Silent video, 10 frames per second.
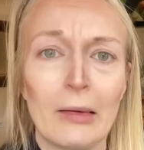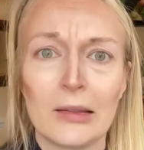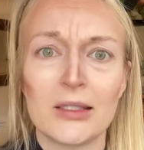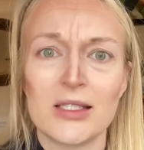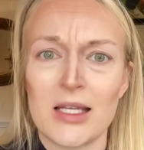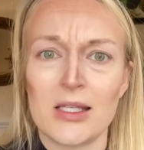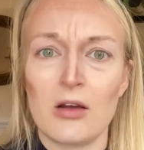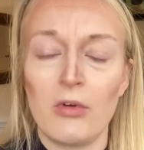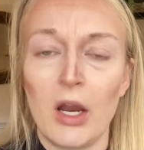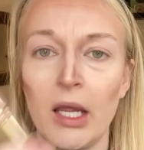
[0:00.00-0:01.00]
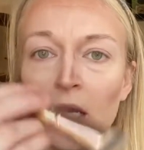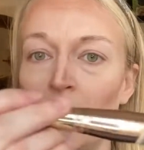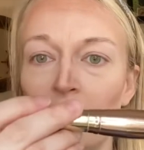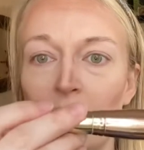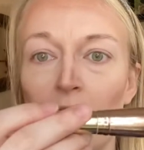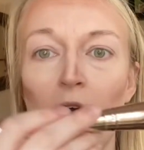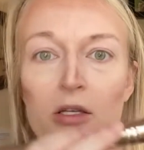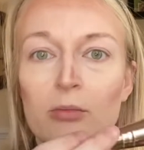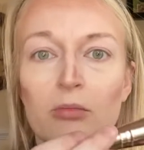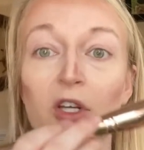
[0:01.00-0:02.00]
Does that sound right? They're
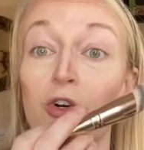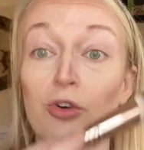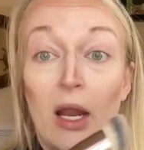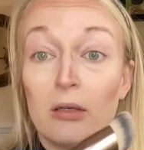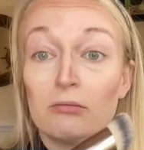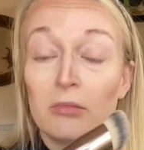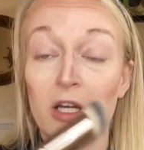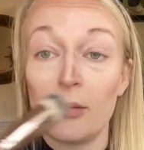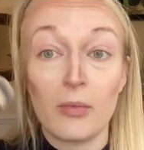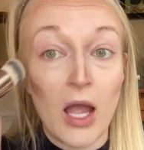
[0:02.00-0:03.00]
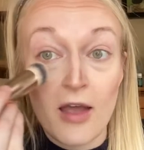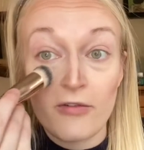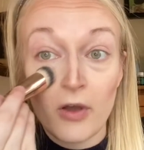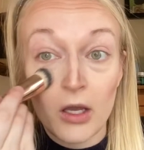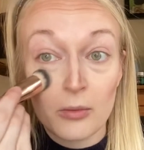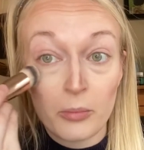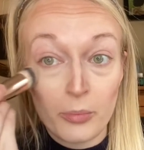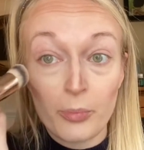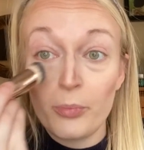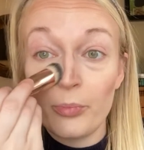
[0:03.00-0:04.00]
awesome. They're great. I've
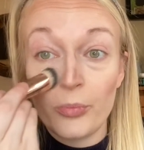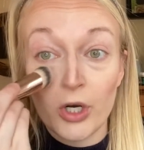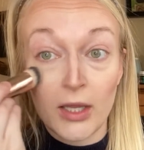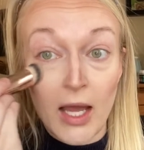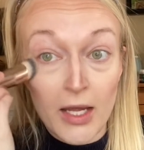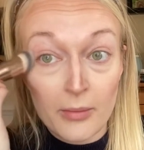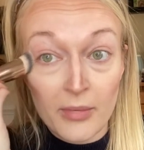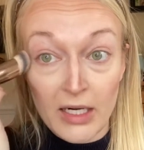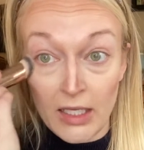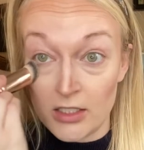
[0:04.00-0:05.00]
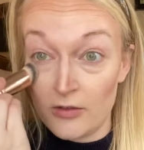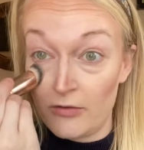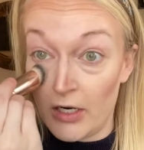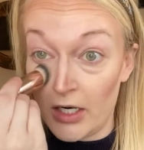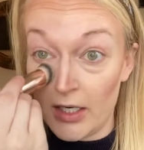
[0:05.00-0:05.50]
put a lot of money into very